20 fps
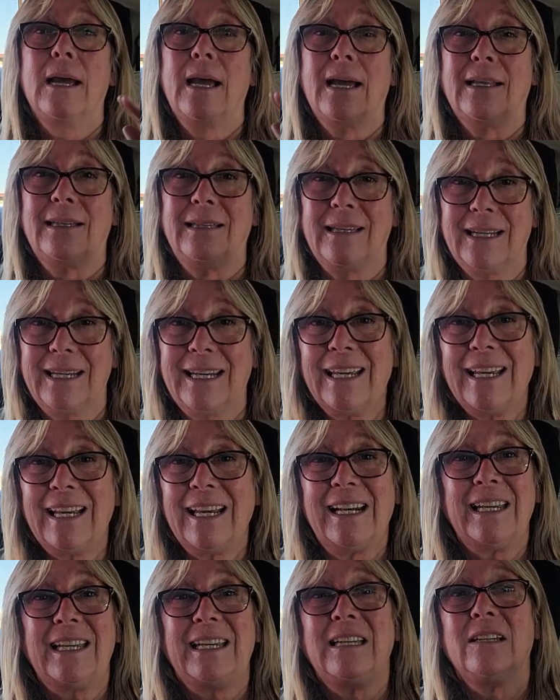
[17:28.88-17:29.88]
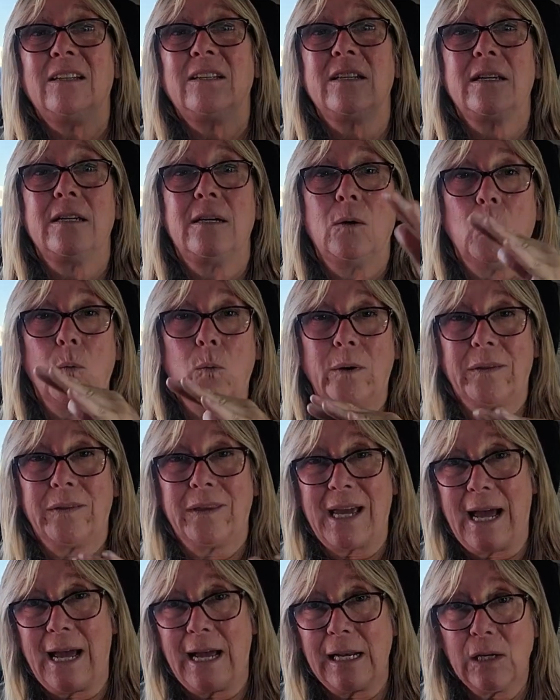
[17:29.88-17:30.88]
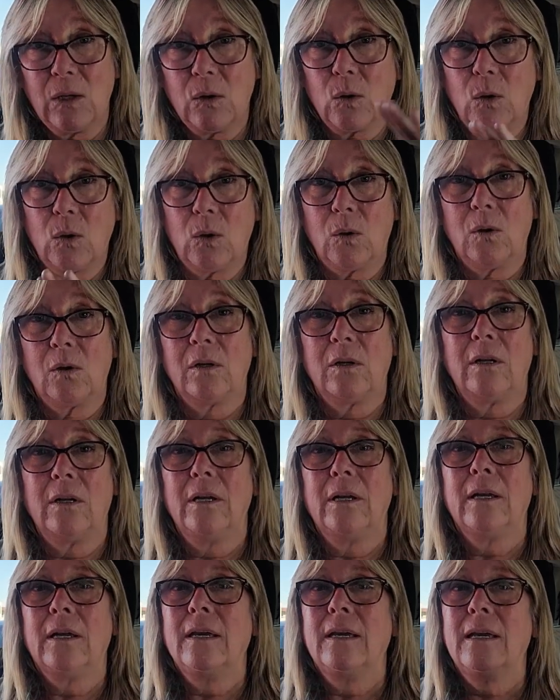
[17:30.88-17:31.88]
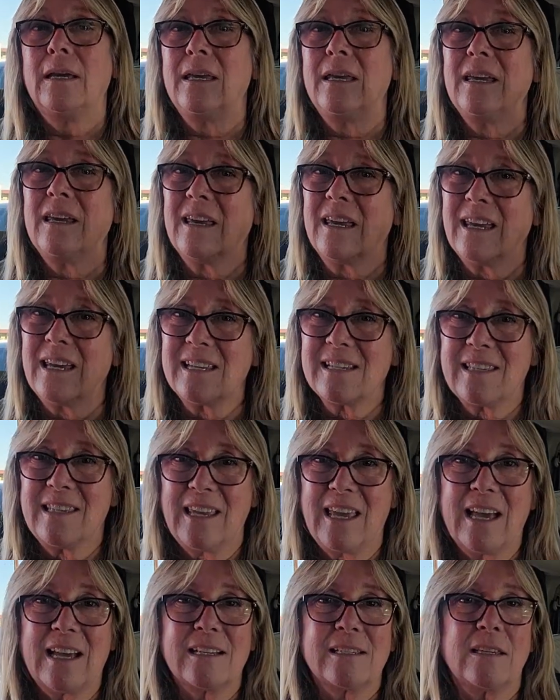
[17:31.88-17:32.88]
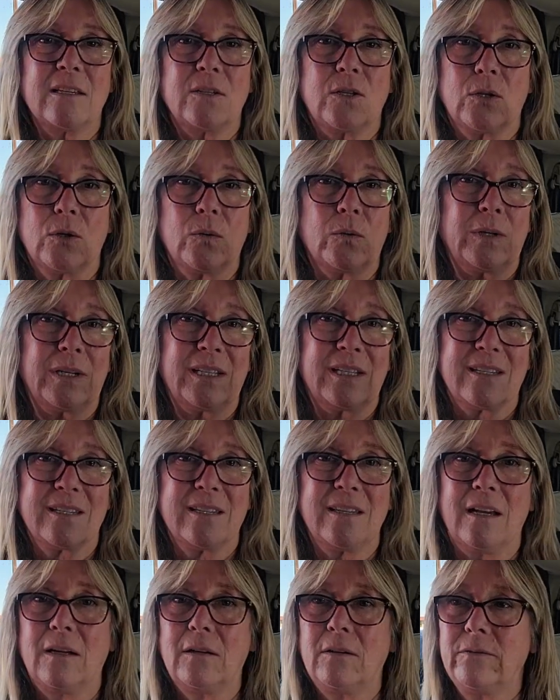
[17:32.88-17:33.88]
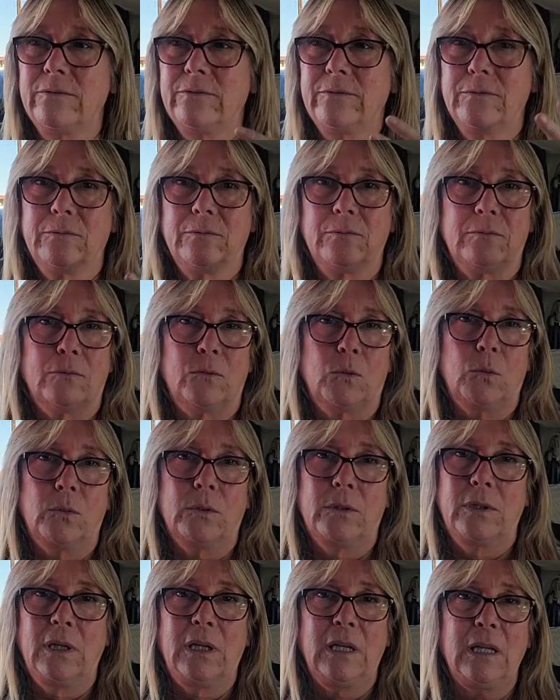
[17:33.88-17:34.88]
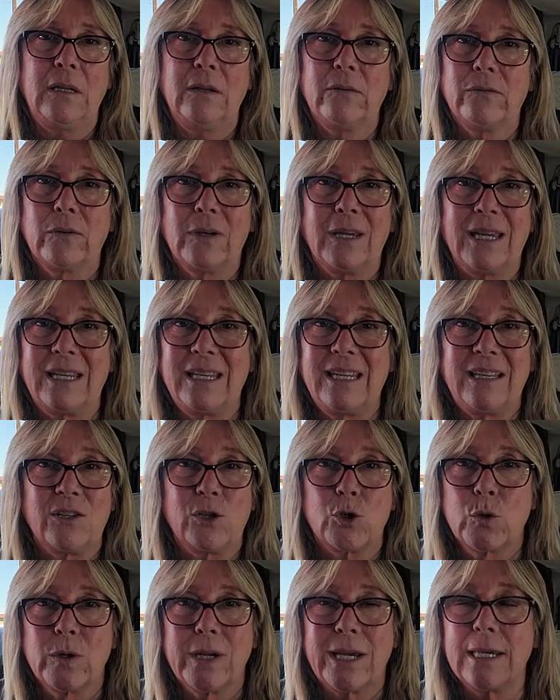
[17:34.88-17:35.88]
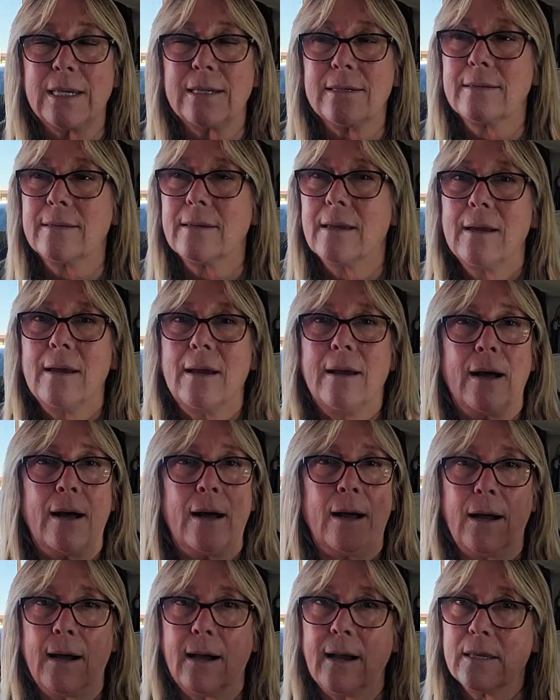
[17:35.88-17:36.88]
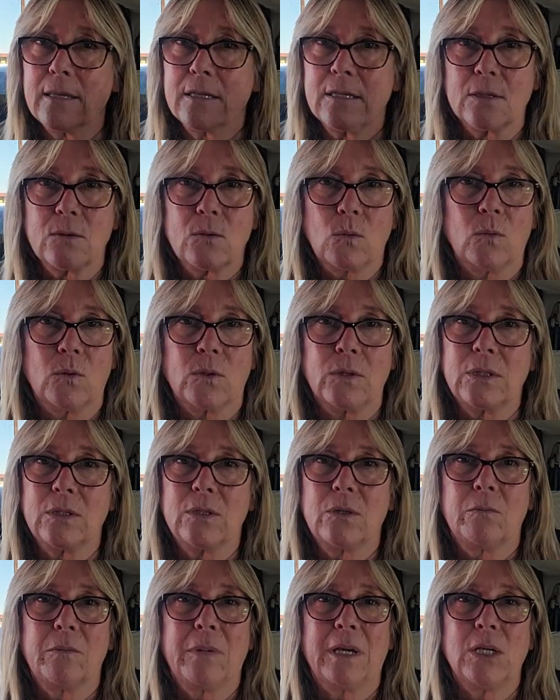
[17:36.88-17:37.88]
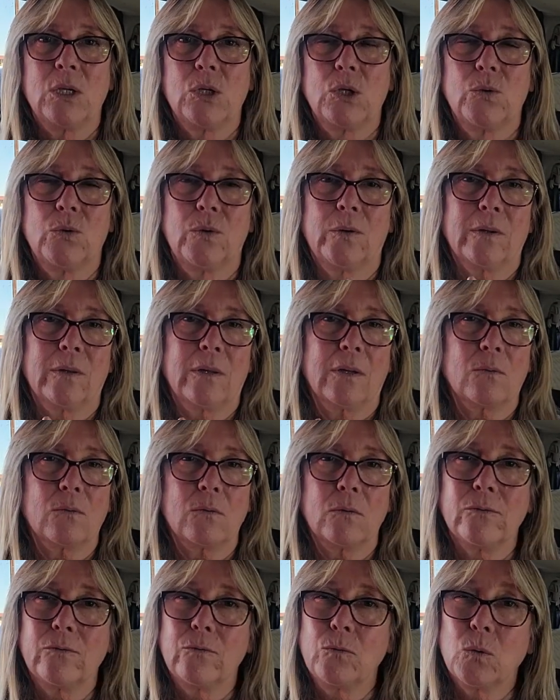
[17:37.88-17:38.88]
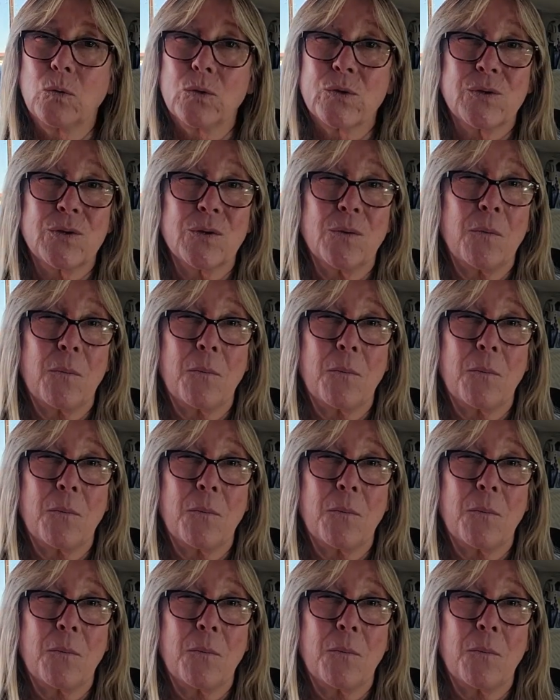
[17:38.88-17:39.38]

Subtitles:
and then I cleaned with alcohol in case the acetone itself would leave any trace. I just wanted to make sure the roof was